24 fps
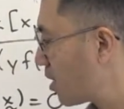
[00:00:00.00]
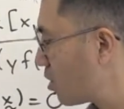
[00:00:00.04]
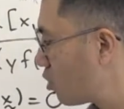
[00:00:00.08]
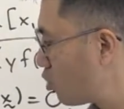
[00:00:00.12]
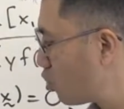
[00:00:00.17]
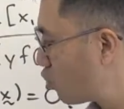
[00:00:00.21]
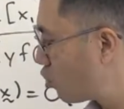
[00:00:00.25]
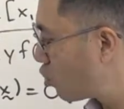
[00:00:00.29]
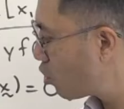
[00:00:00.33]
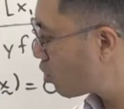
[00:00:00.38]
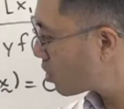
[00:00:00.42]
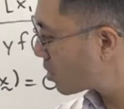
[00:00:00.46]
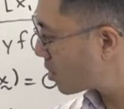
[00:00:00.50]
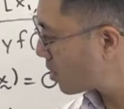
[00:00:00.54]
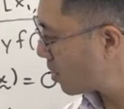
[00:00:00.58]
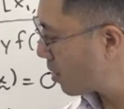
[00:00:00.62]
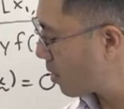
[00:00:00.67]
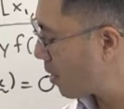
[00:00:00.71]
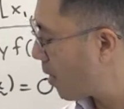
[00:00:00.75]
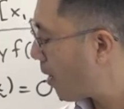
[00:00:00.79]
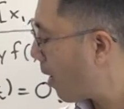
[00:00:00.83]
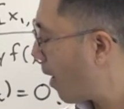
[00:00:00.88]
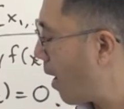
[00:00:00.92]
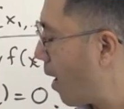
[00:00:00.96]
induce
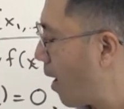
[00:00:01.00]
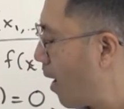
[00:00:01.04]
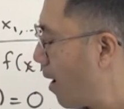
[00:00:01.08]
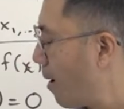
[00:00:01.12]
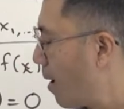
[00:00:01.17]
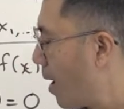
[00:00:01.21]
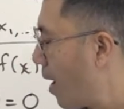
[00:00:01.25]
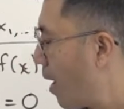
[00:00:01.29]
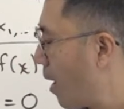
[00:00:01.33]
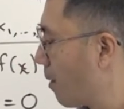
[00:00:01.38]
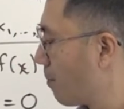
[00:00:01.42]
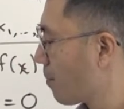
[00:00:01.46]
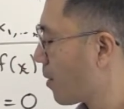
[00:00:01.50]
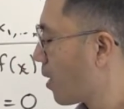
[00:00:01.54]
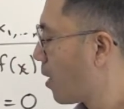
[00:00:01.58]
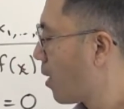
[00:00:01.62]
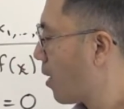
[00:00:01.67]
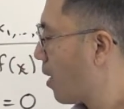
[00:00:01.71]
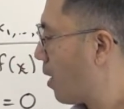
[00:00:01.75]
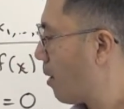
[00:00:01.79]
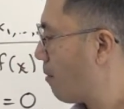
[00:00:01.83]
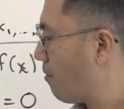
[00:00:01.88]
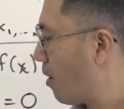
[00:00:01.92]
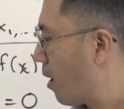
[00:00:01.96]
the
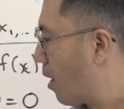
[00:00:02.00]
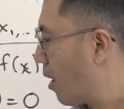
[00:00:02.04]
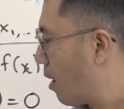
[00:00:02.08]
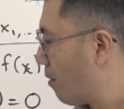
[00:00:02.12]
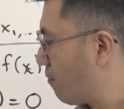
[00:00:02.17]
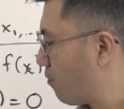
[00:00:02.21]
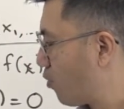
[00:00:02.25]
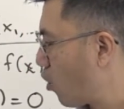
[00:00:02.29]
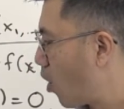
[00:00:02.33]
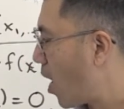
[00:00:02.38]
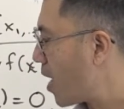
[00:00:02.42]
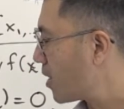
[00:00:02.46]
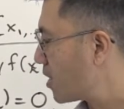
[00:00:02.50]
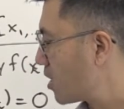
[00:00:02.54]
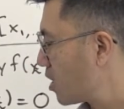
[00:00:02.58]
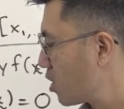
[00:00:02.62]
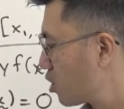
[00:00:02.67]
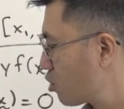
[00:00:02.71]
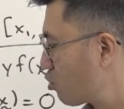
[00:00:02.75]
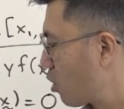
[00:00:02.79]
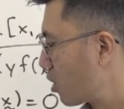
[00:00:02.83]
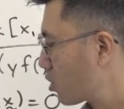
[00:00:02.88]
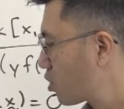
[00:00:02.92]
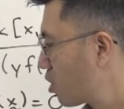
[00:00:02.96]
variety
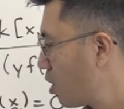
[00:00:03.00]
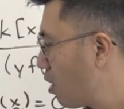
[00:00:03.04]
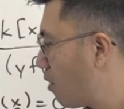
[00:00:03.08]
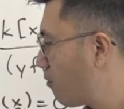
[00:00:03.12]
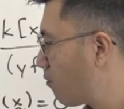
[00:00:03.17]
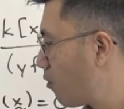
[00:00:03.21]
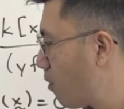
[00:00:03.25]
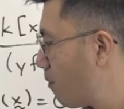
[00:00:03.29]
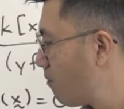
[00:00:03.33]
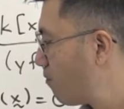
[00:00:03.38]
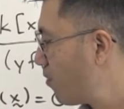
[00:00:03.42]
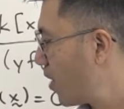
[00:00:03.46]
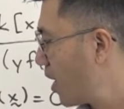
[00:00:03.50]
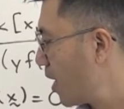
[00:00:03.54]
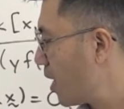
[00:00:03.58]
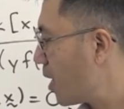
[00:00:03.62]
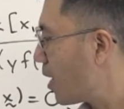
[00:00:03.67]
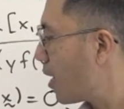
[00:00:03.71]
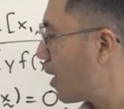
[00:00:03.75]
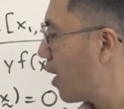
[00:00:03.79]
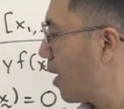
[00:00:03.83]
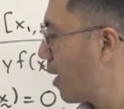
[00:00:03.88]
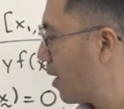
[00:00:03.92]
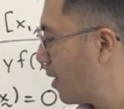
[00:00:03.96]
structure from v.